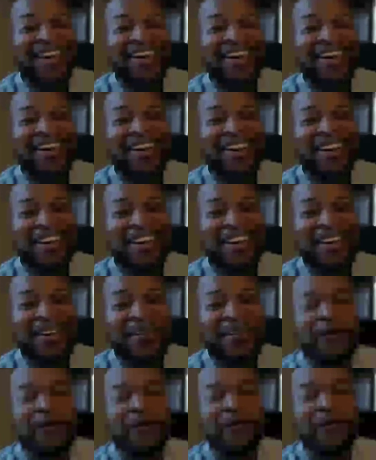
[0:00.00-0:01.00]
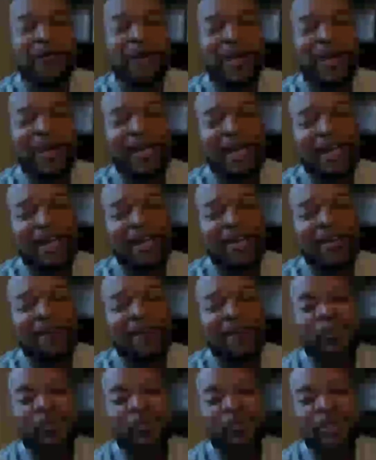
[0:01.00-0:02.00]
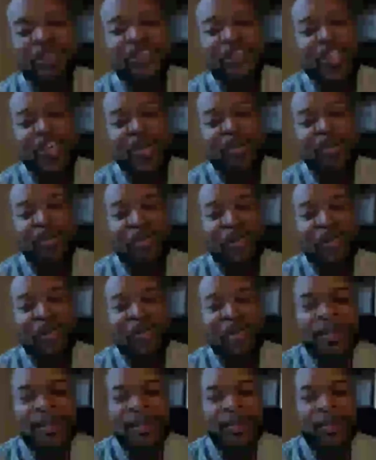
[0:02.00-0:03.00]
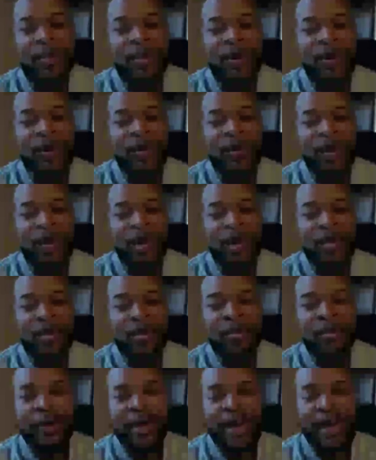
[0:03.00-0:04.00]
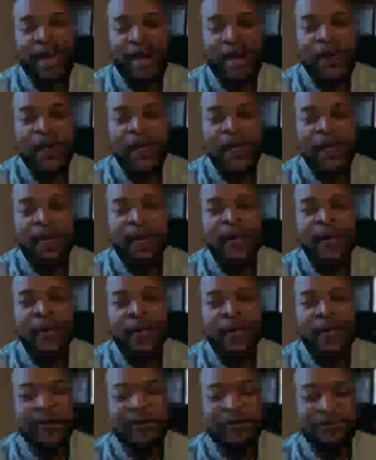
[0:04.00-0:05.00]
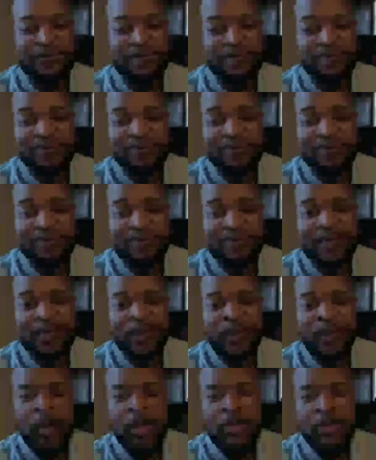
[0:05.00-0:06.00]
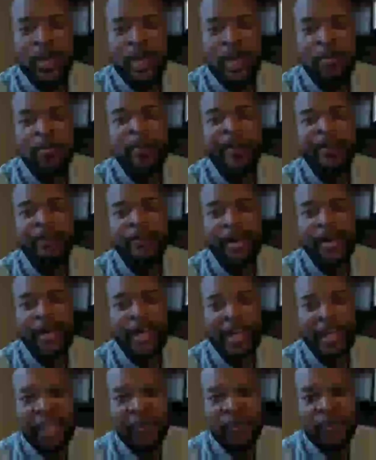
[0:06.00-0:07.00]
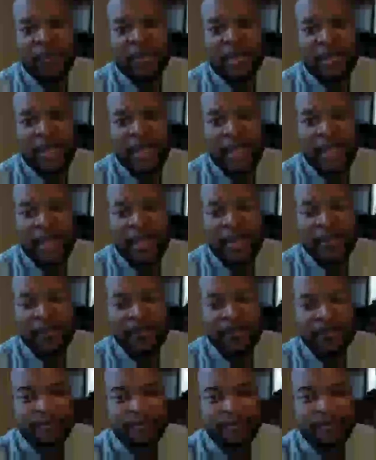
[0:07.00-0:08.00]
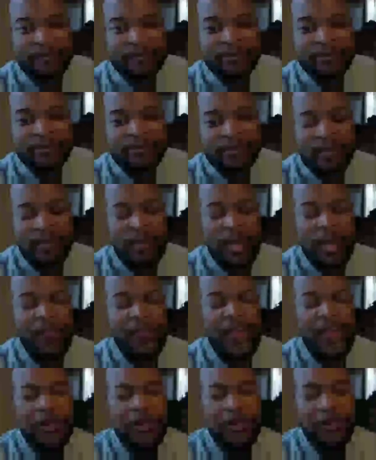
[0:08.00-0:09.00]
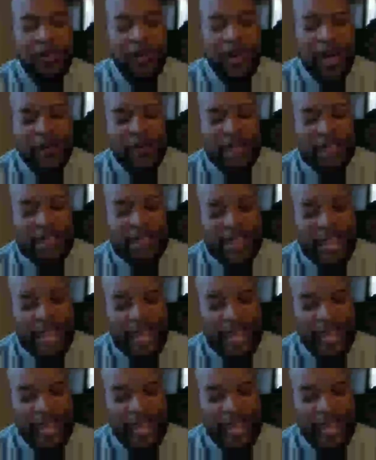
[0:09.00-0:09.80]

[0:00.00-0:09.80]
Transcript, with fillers: Okay, um, I got. I'm phrasing up a little bit, so we're gonna go ahead and pray out, and we're gonna try. We may try again later on today. Thank you, Lord God, for this day.